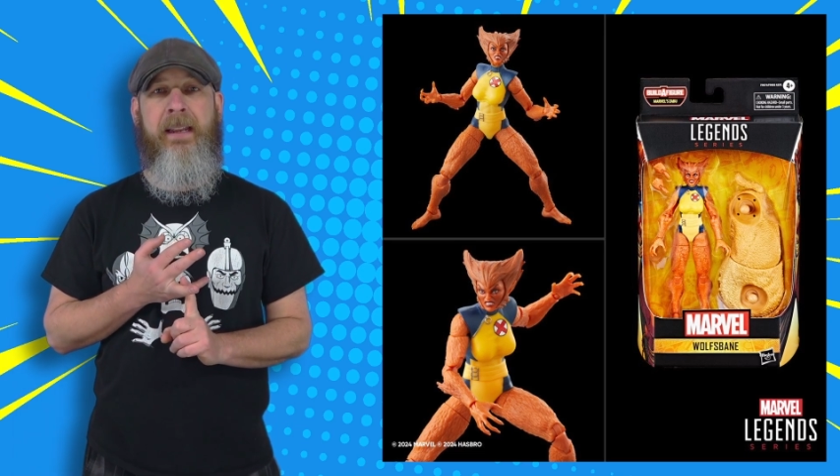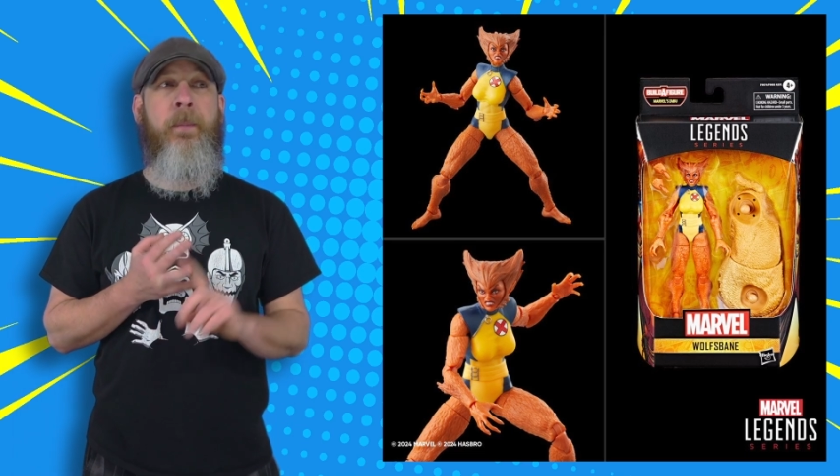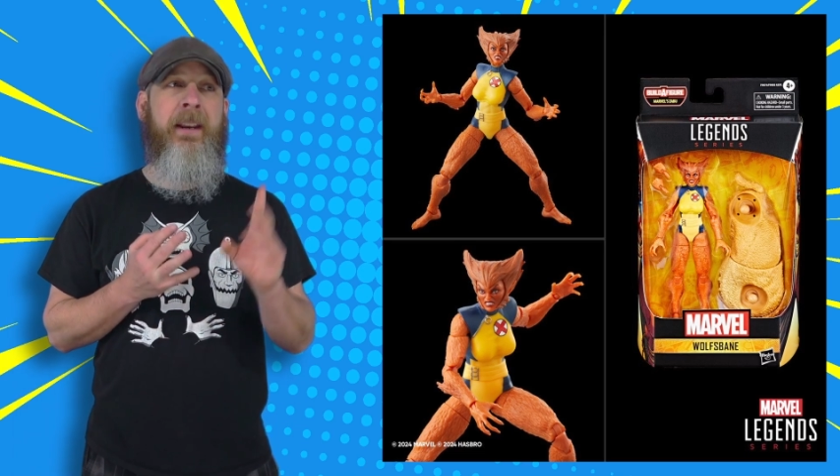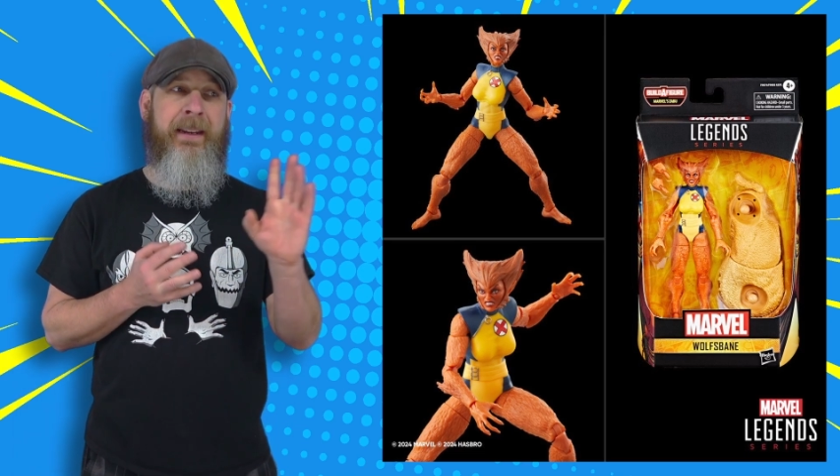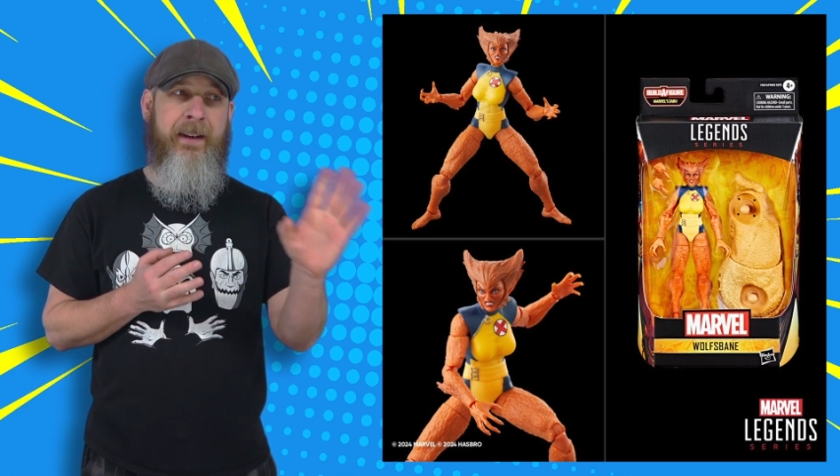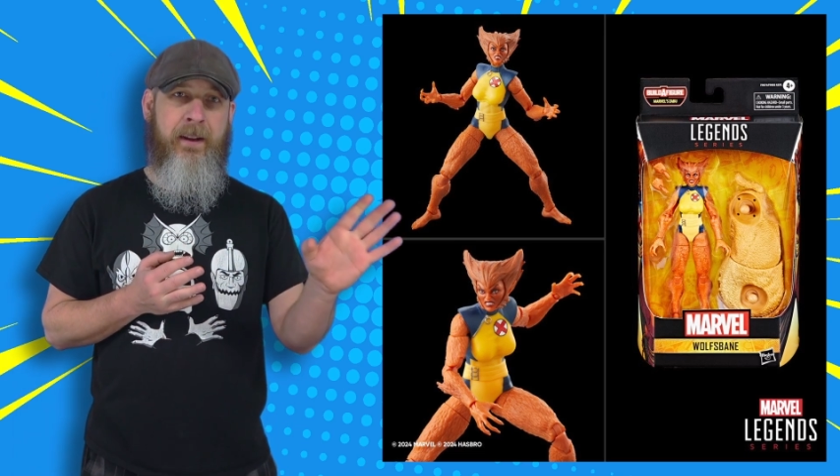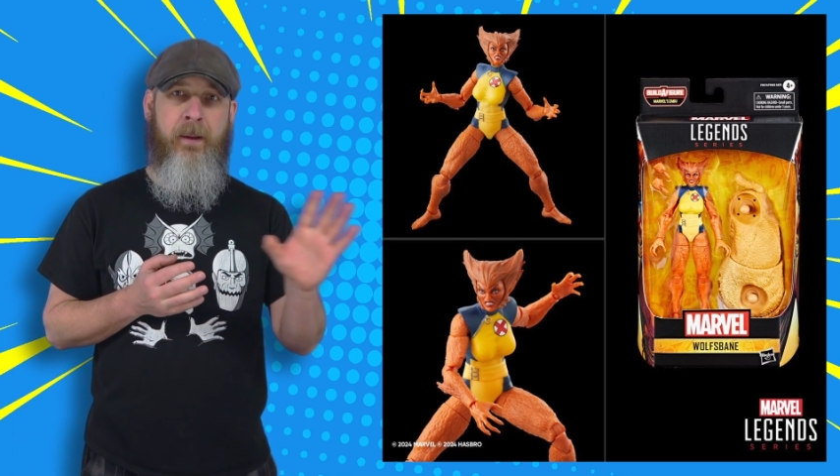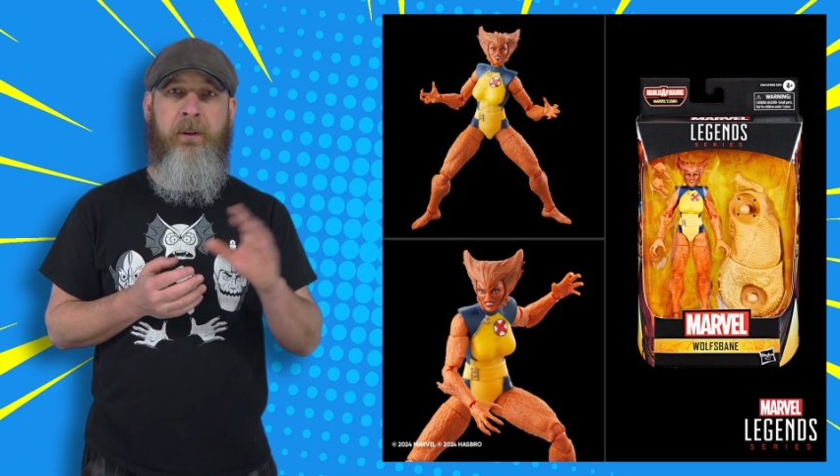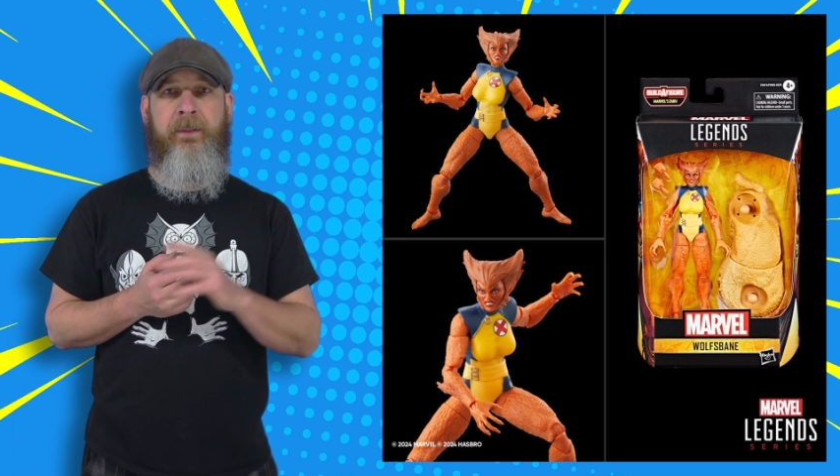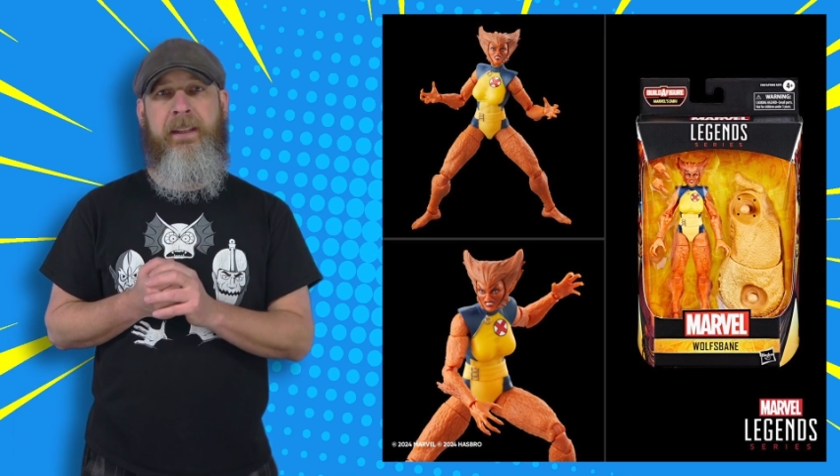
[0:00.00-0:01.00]
I'm gonna need a
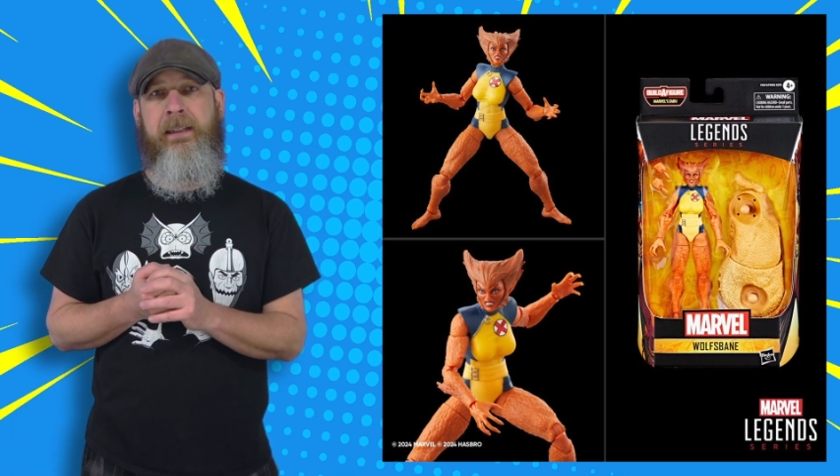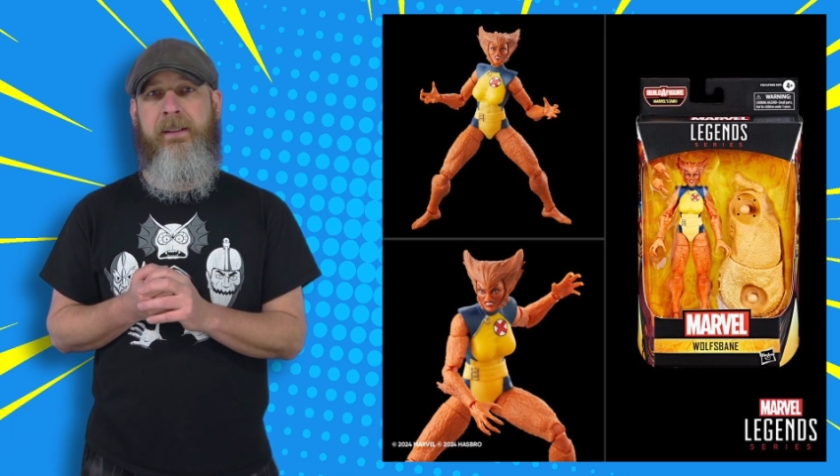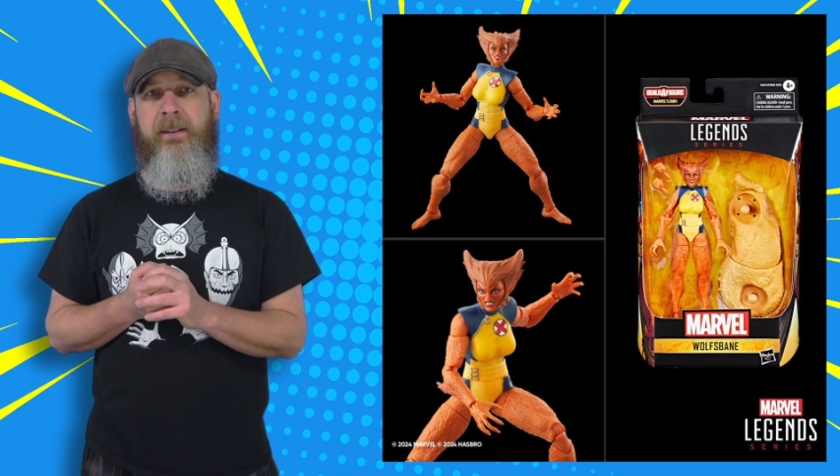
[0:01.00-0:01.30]
couple of these.